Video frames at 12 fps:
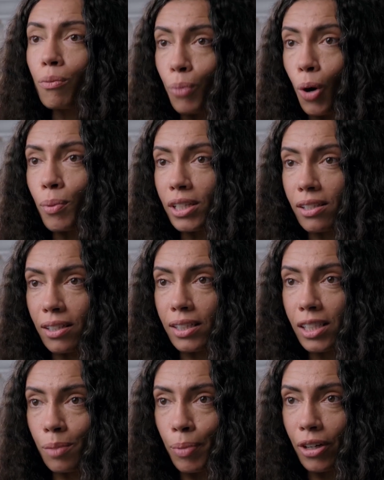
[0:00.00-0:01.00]
moments and
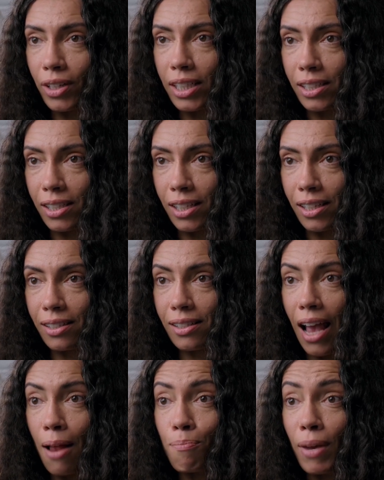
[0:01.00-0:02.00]
experiences
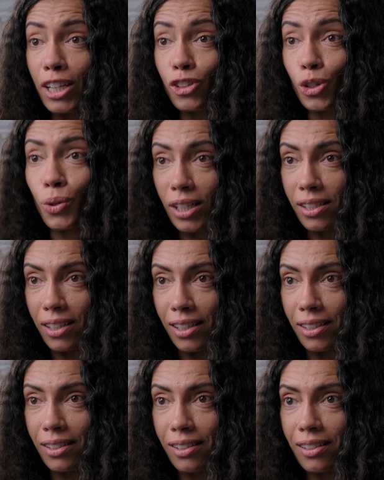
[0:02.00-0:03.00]
and make
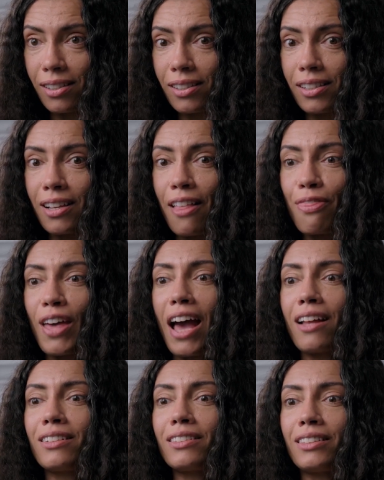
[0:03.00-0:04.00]
choices
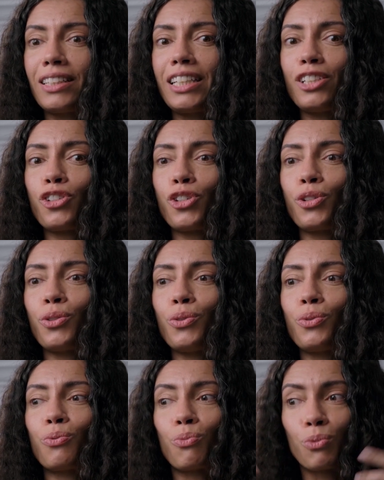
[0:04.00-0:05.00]
that lead
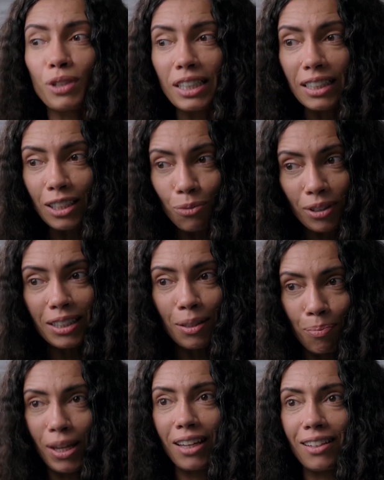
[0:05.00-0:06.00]
to really, really
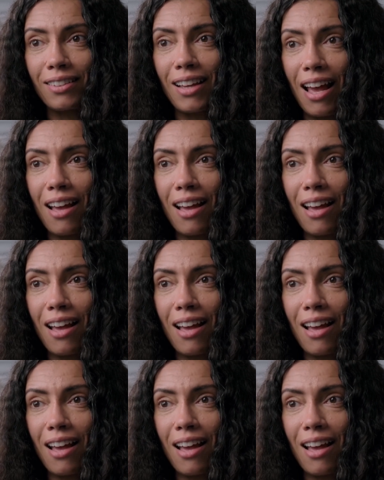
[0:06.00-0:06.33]
big